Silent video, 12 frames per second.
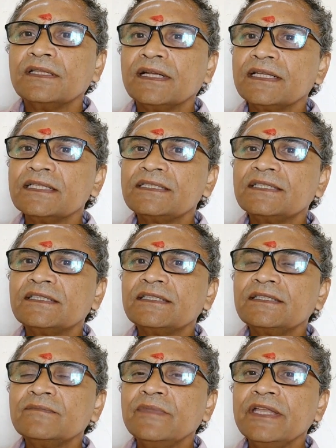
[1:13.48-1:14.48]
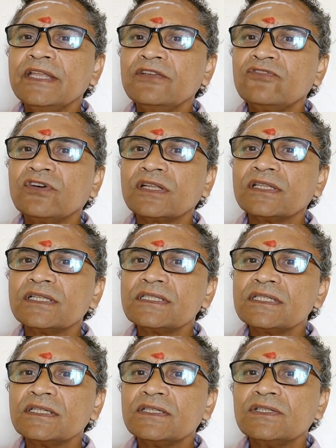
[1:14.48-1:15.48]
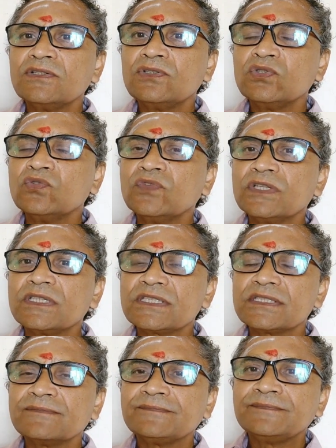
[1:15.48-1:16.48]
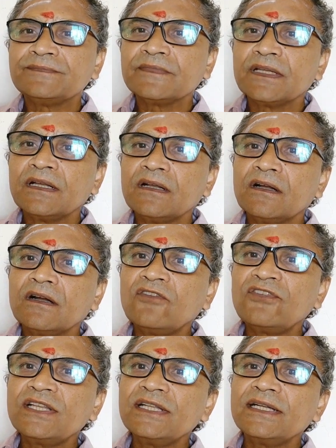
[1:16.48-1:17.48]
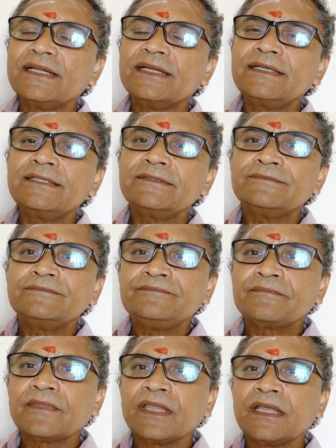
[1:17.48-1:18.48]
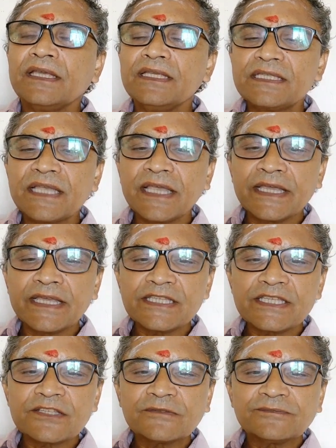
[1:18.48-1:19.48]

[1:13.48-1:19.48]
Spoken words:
That is the meaning for these two words. After that, he says,